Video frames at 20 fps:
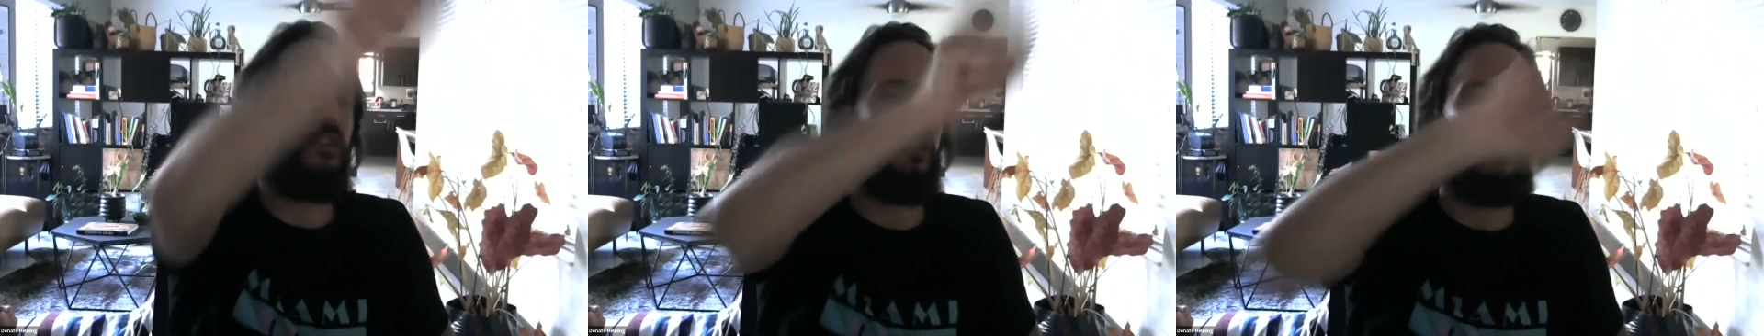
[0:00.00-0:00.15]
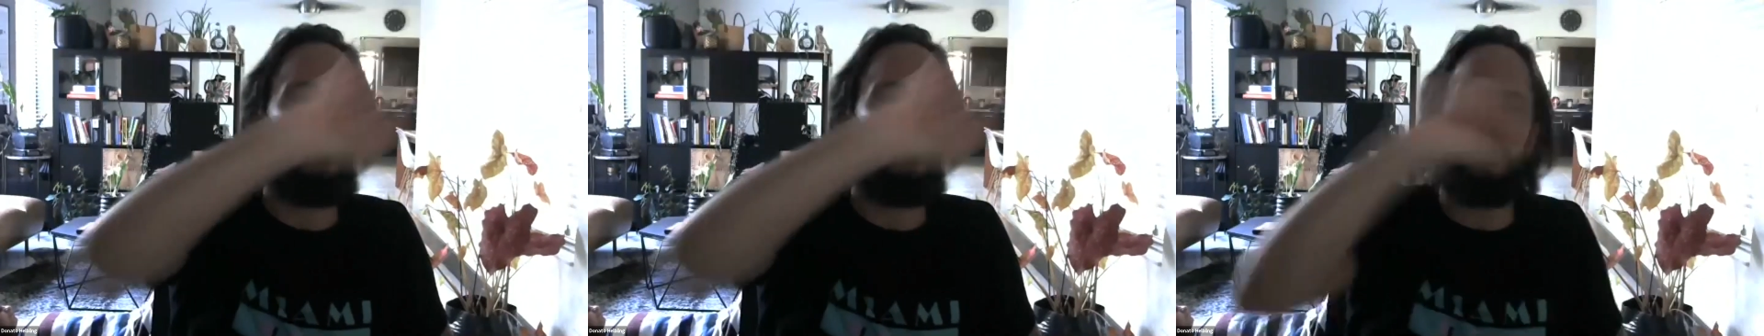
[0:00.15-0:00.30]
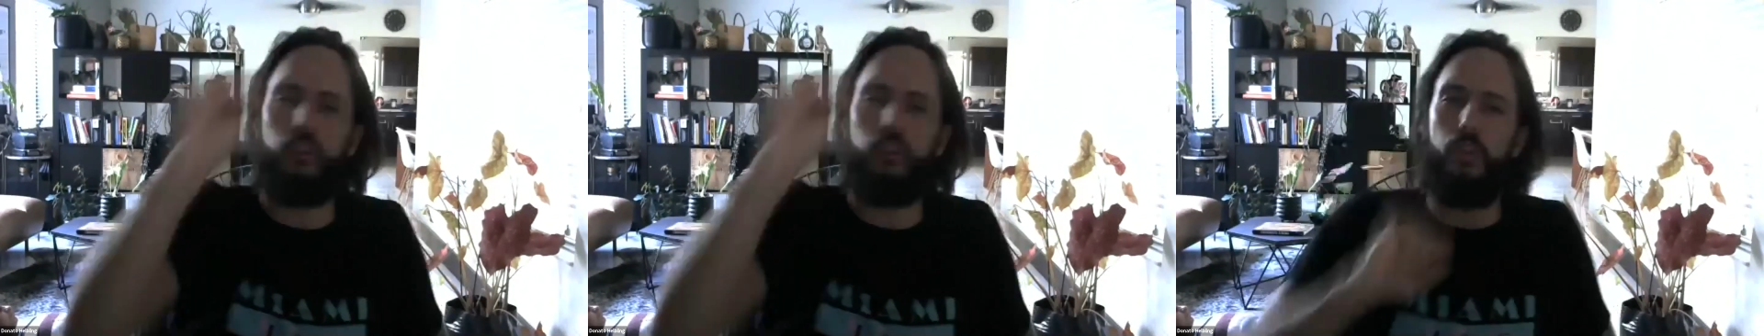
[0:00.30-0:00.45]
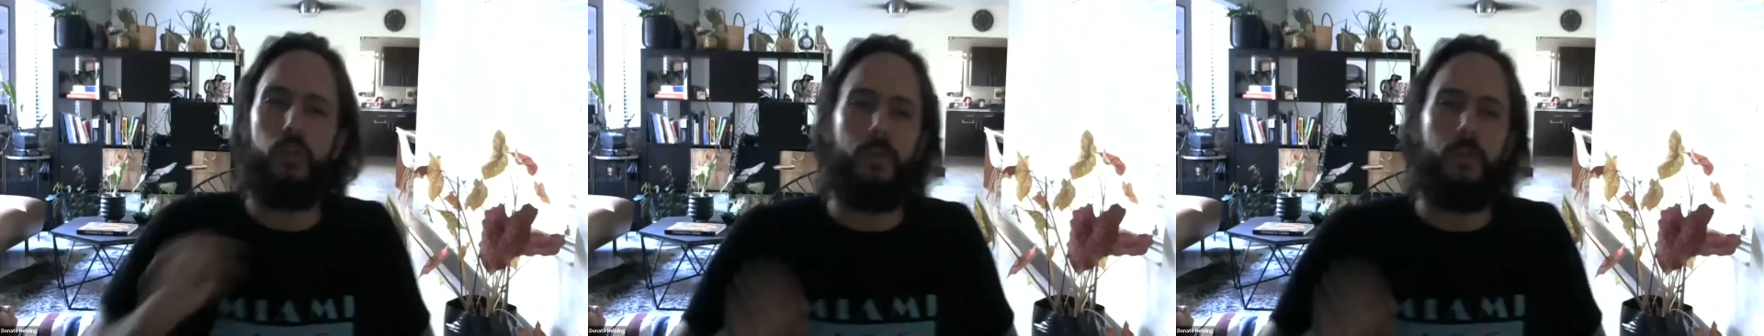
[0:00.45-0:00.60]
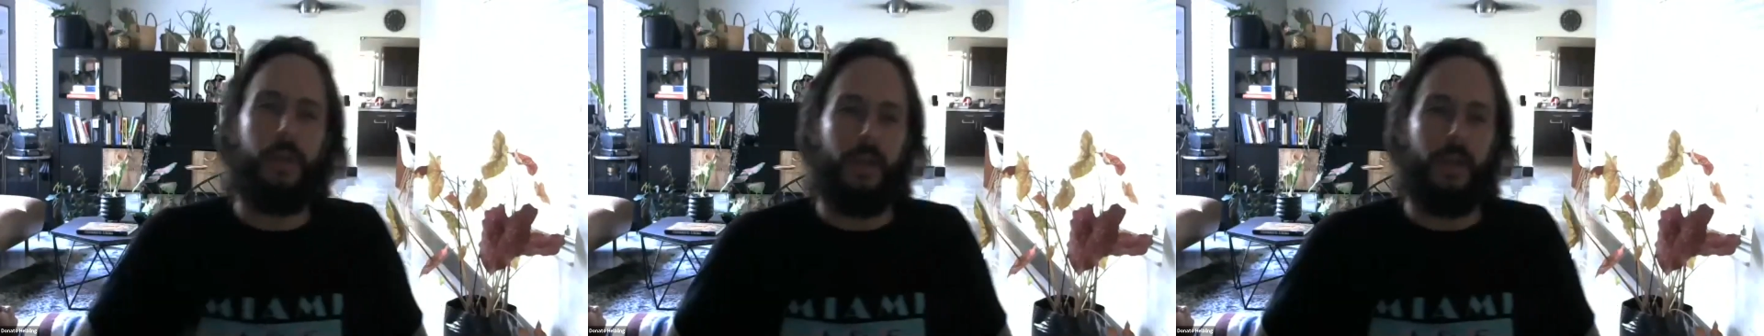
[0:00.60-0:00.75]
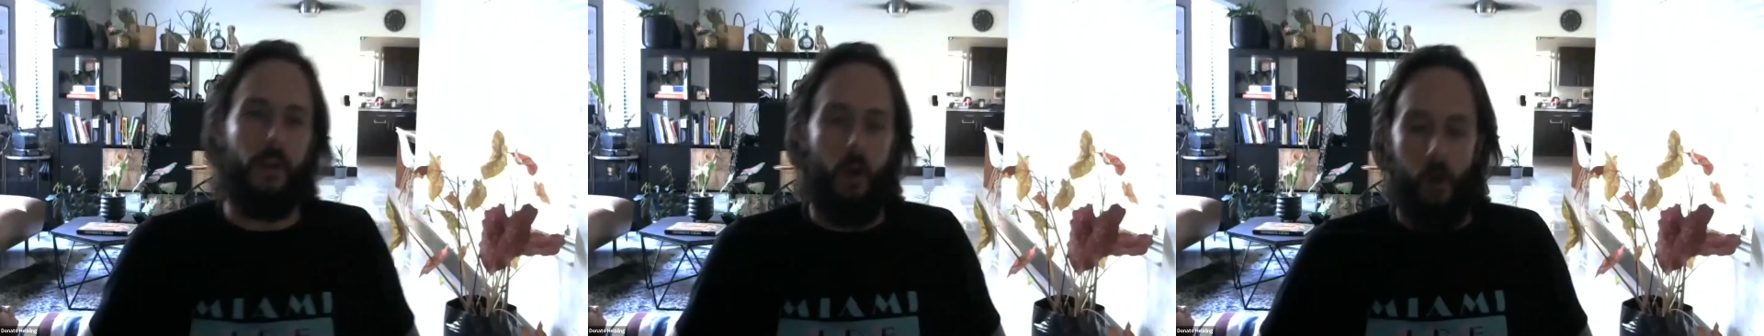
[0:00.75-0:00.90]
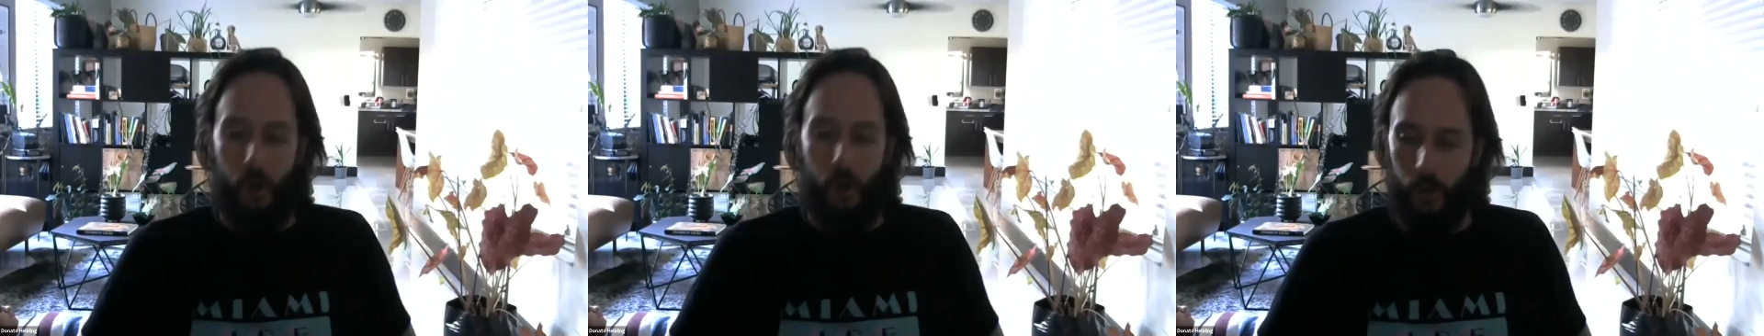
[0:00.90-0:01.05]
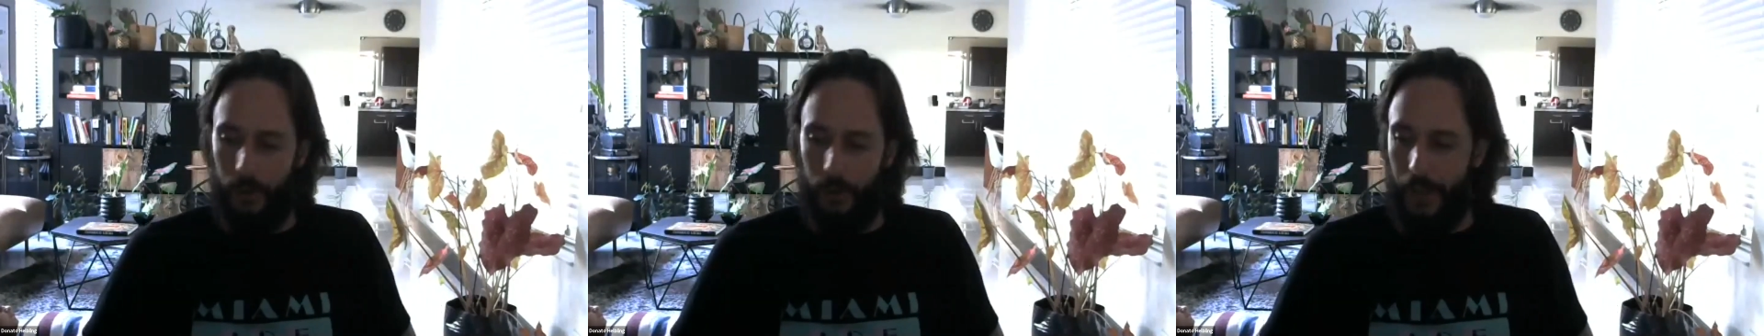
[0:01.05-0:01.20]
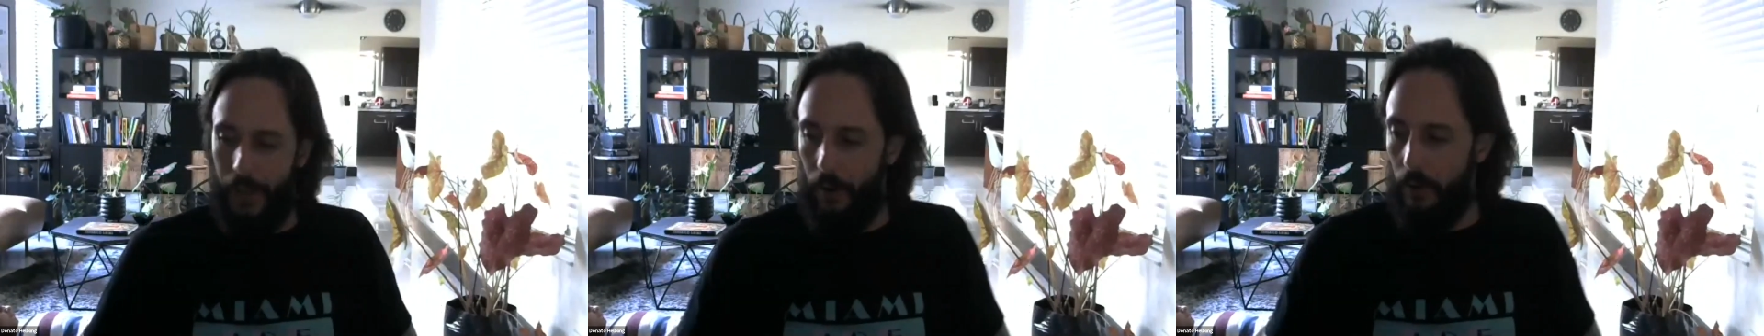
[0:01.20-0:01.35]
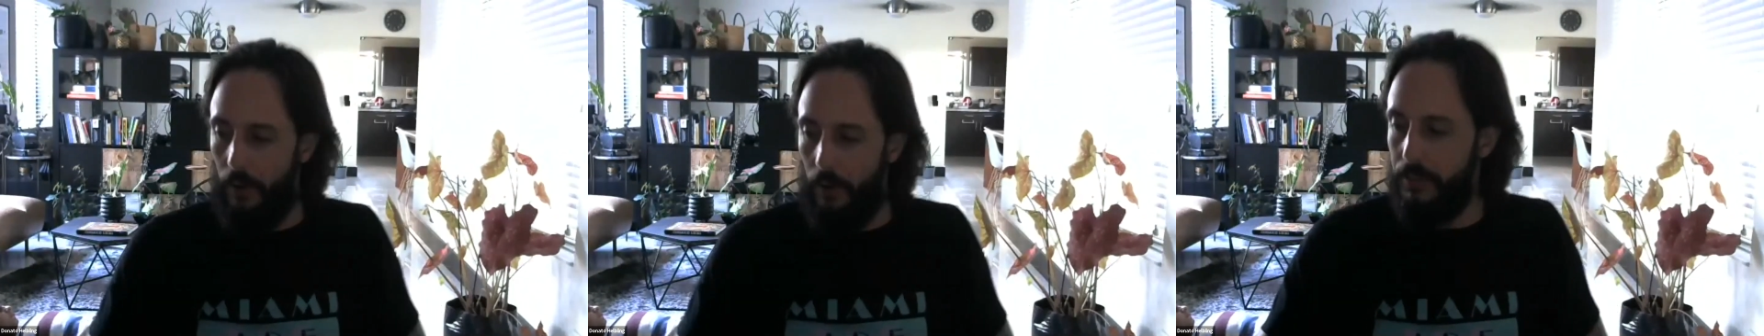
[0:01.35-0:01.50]
consuming
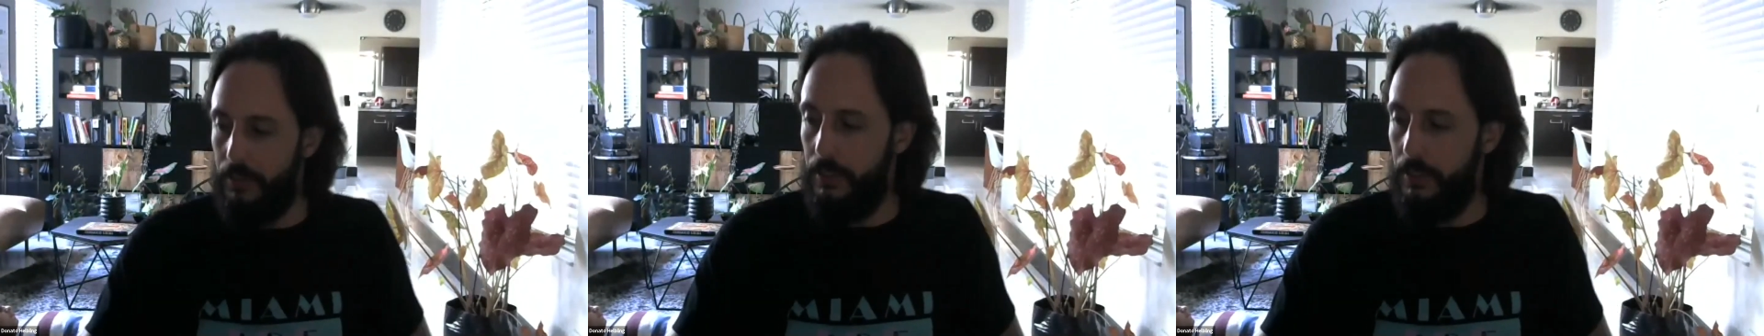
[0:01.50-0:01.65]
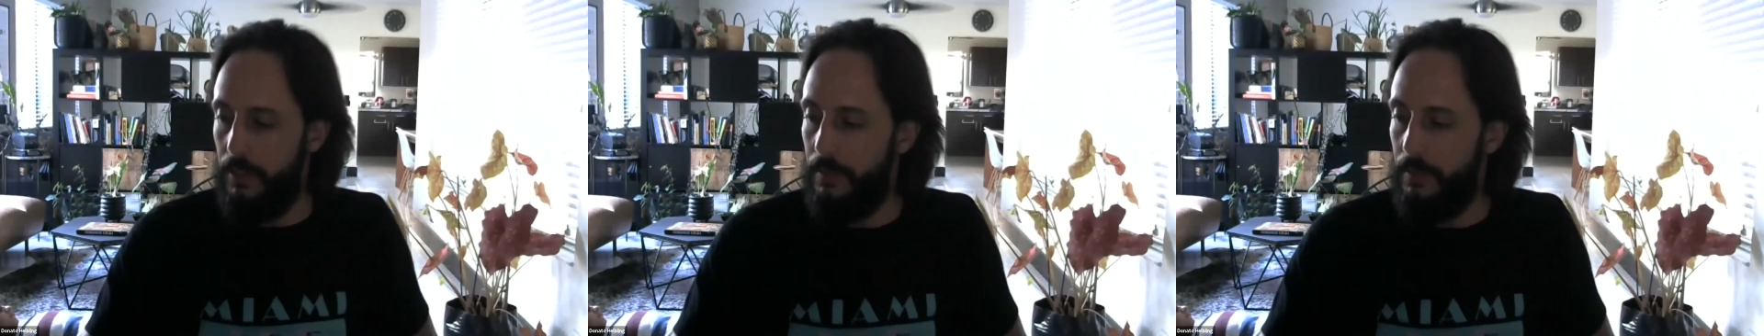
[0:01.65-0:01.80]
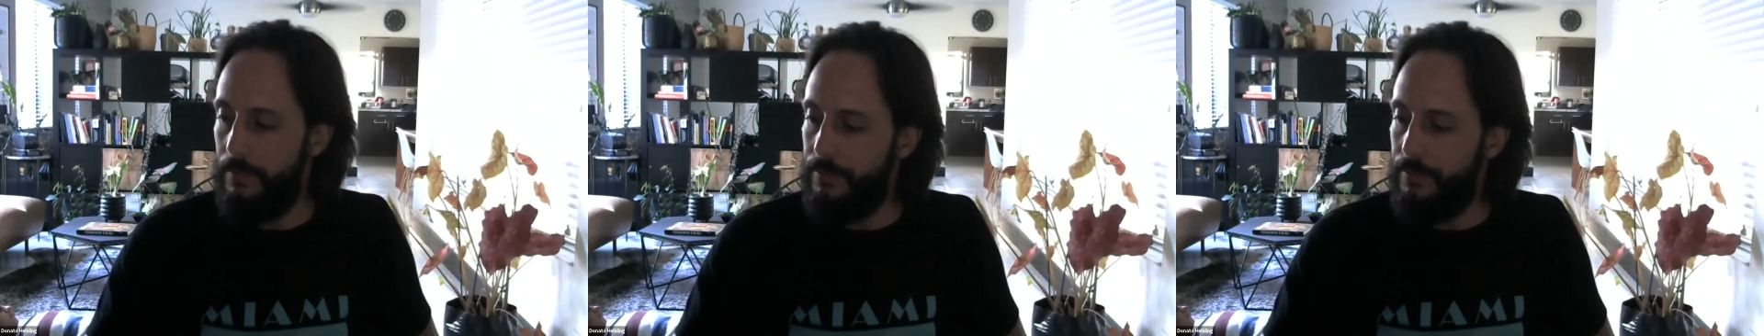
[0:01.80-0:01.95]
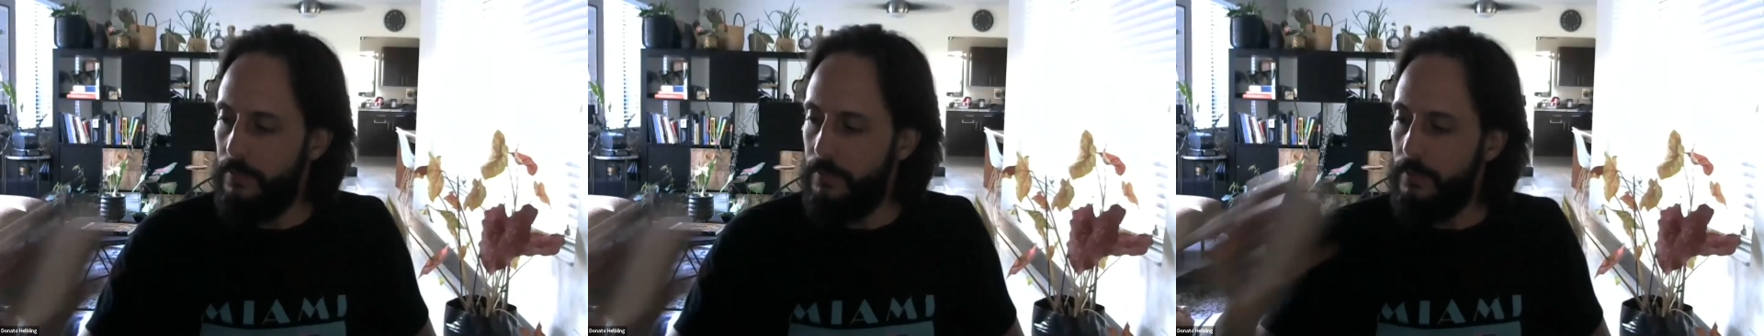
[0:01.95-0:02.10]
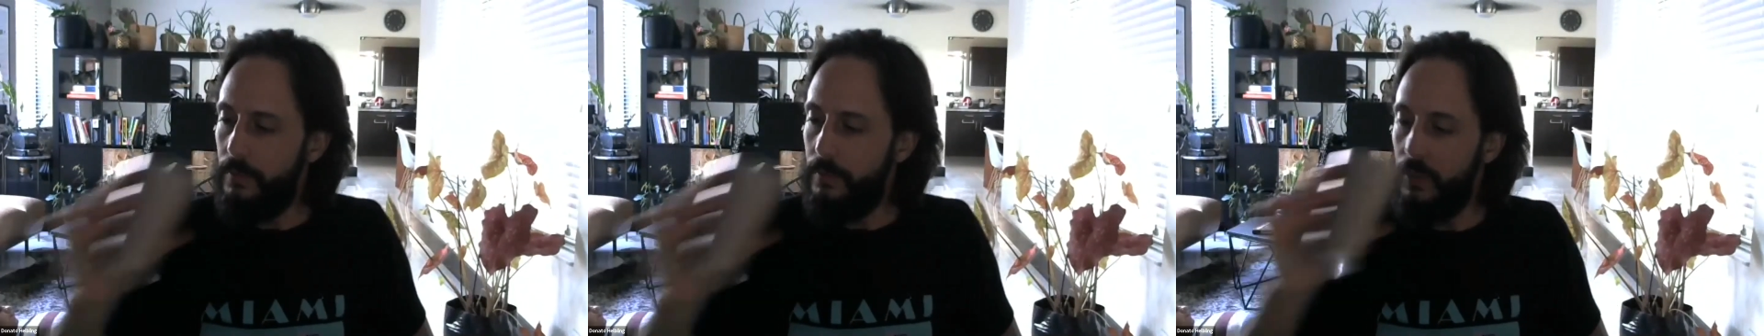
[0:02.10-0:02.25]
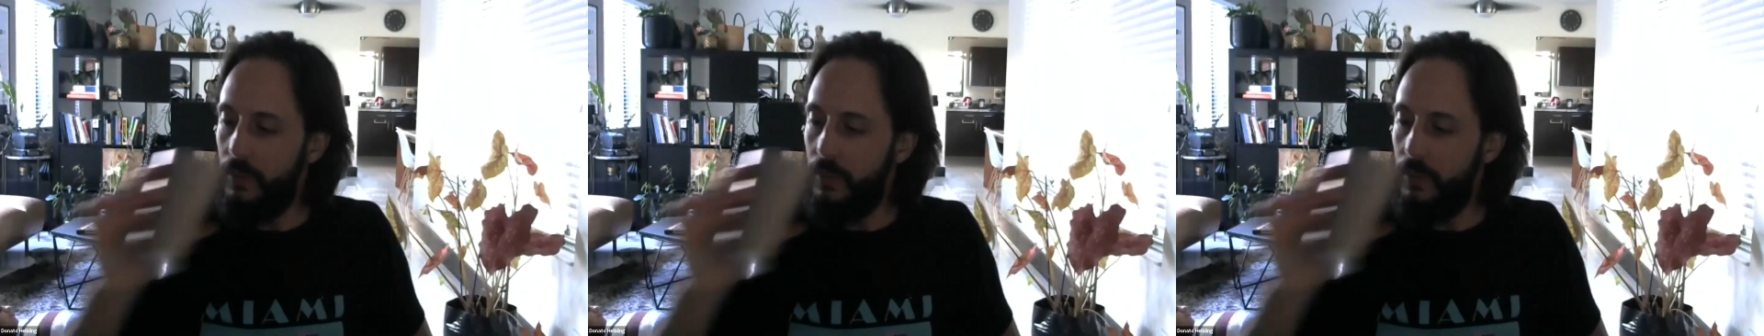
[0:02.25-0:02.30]
all that oxygen.